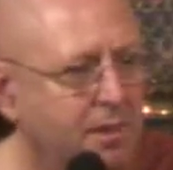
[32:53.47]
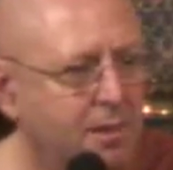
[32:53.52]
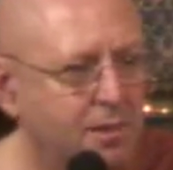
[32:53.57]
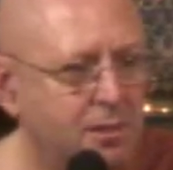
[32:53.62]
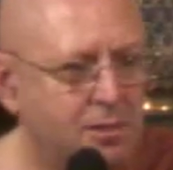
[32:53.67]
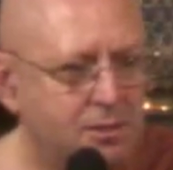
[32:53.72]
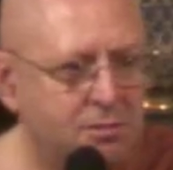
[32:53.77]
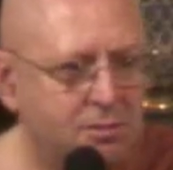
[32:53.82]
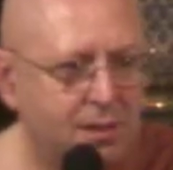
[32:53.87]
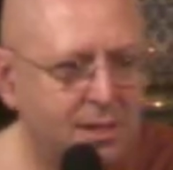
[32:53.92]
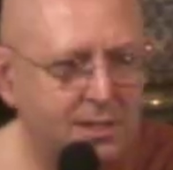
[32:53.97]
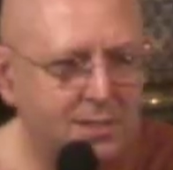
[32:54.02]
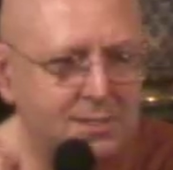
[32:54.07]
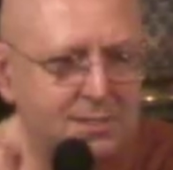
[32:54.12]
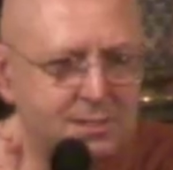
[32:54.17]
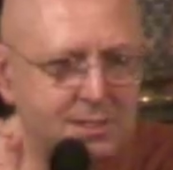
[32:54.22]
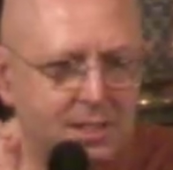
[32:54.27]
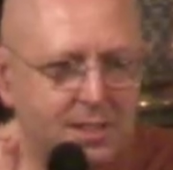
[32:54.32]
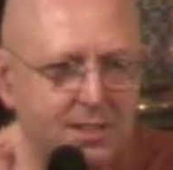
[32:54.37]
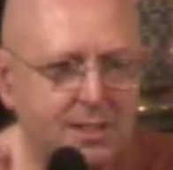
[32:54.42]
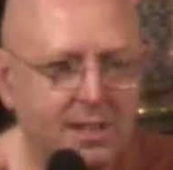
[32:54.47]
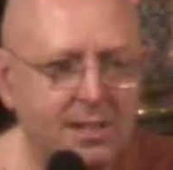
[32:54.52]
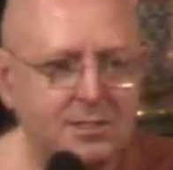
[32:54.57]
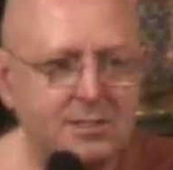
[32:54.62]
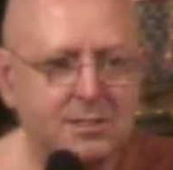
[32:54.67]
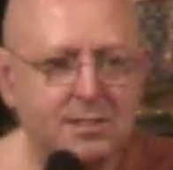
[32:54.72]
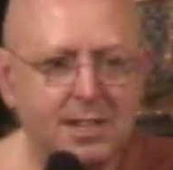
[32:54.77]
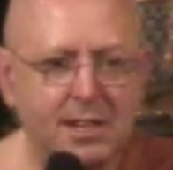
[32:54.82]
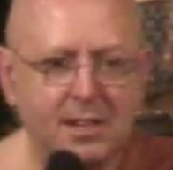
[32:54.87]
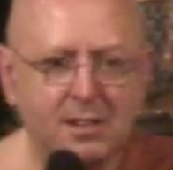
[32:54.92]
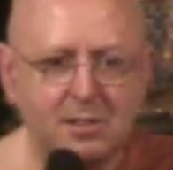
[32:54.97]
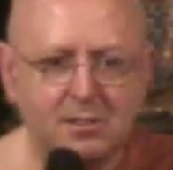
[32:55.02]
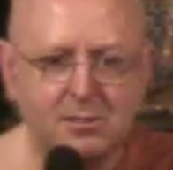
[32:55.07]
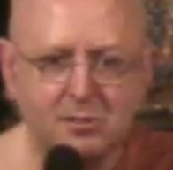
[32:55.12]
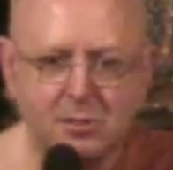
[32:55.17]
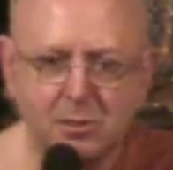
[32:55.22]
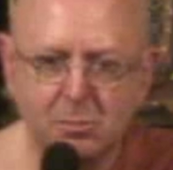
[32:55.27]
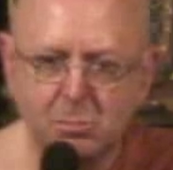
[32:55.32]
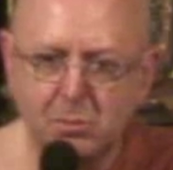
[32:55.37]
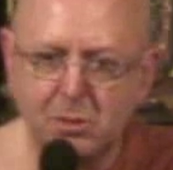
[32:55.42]
You're trying to set that standard
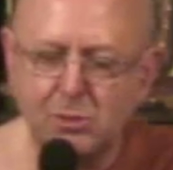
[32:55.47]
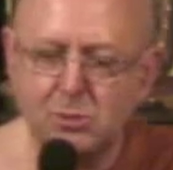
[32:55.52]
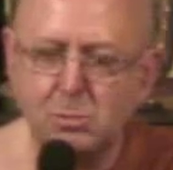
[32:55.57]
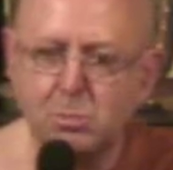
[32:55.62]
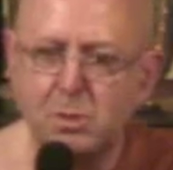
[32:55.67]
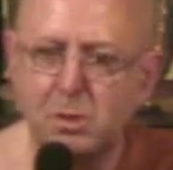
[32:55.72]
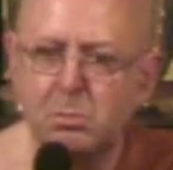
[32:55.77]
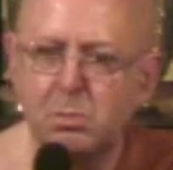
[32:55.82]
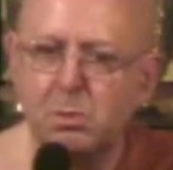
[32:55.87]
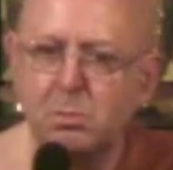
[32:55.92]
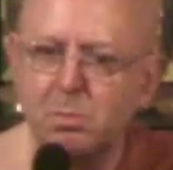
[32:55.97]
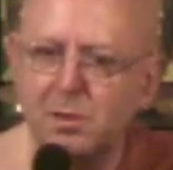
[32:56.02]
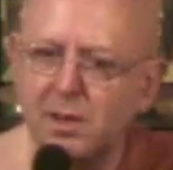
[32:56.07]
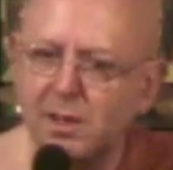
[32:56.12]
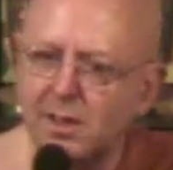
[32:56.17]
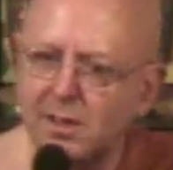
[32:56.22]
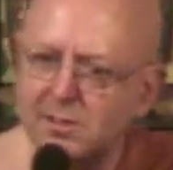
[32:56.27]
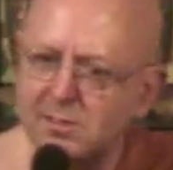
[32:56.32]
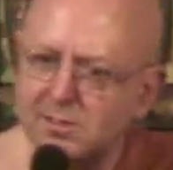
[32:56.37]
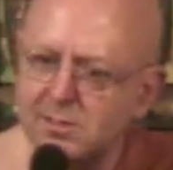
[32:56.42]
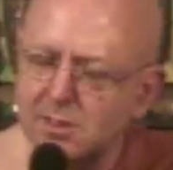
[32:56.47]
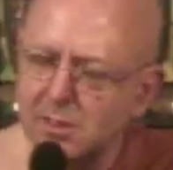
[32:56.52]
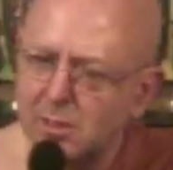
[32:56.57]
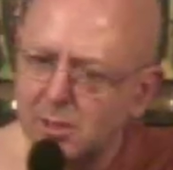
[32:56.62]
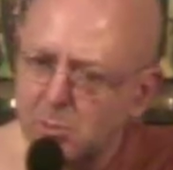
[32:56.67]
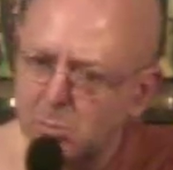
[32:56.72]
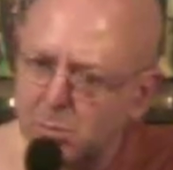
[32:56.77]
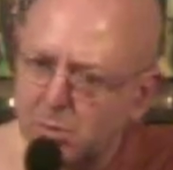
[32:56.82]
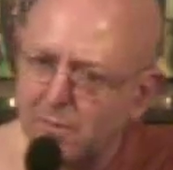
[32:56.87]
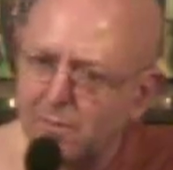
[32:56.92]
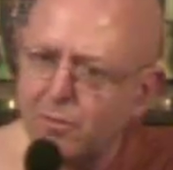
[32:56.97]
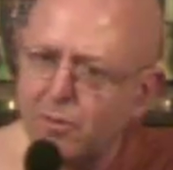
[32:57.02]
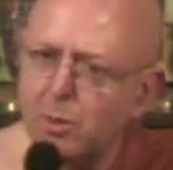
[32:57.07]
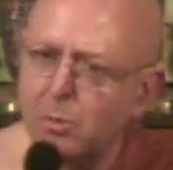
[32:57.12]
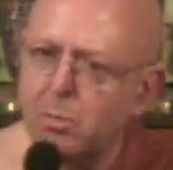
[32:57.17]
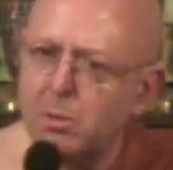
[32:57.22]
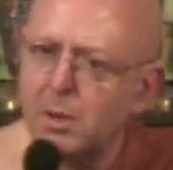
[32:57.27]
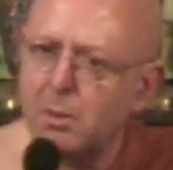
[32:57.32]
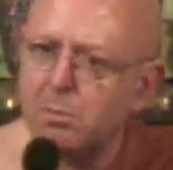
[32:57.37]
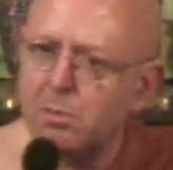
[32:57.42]
so most people pass, but a few
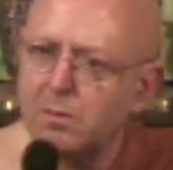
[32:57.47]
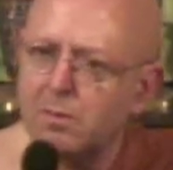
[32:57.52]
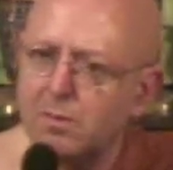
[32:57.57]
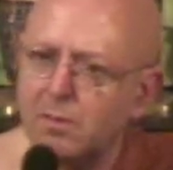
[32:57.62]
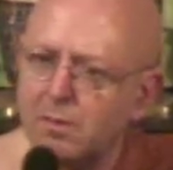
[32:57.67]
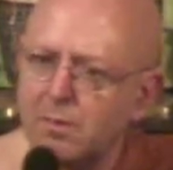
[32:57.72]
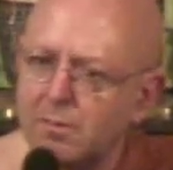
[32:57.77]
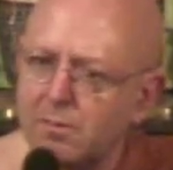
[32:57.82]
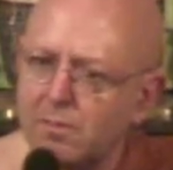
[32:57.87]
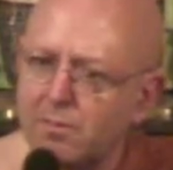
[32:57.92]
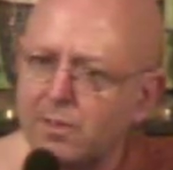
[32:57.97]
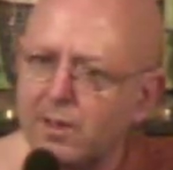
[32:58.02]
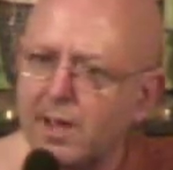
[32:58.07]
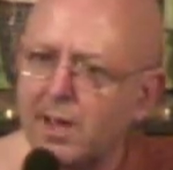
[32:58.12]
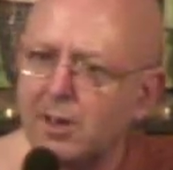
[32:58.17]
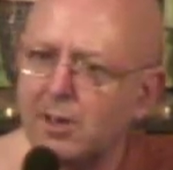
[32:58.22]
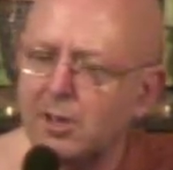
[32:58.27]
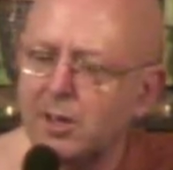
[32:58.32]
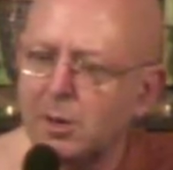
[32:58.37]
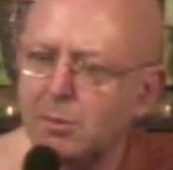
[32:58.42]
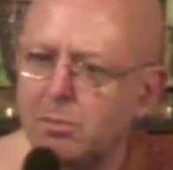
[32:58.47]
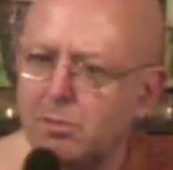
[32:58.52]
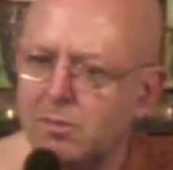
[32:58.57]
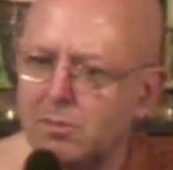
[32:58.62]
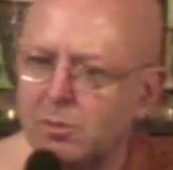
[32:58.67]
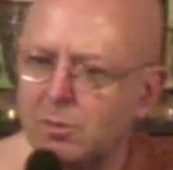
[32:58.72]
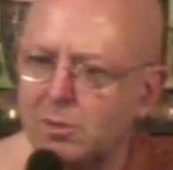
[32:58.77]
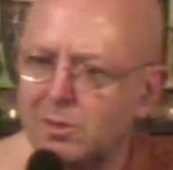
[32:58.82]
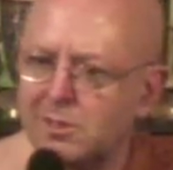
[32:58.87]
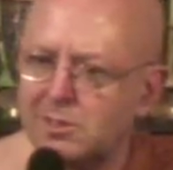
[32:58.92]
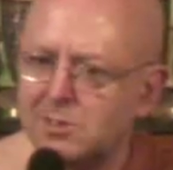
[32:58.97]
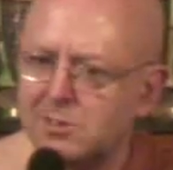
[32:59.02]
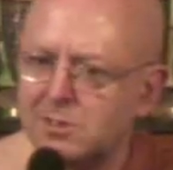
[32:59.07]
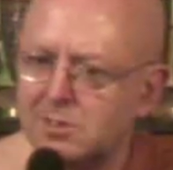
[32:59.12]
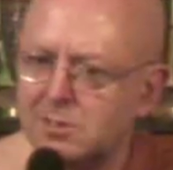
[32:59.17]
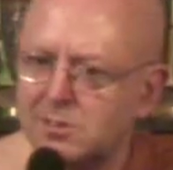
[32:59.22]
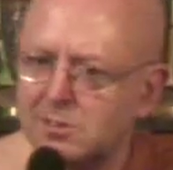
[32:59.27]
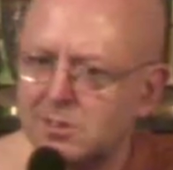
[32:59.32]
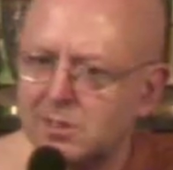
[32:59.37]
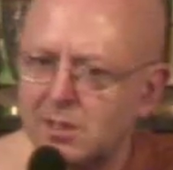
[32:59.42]
people fail a couple of
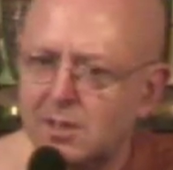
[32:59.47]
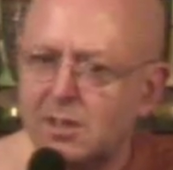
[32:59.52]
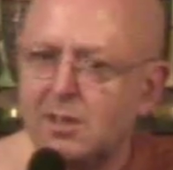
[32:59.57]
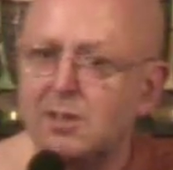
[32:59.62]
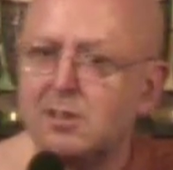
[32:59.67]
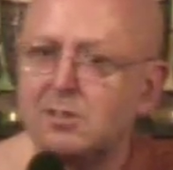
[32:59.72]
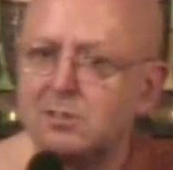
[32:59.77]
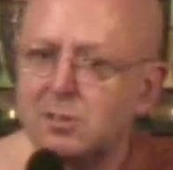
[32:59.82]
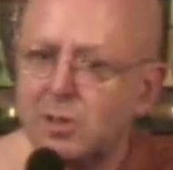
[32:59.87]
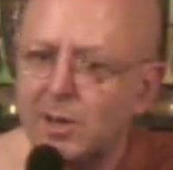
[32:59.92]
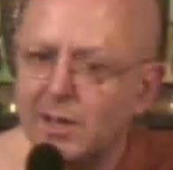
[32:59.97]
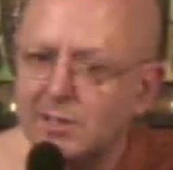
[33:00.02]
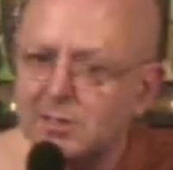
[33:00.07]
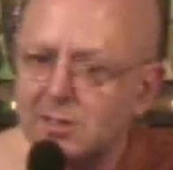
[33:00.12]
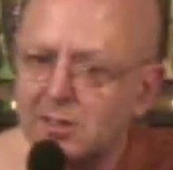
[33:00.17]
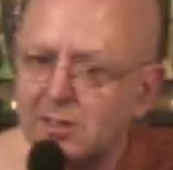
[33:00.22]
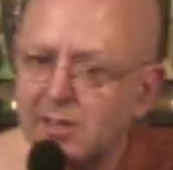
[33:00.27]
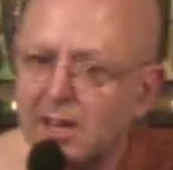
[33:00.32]
questions. So actually, they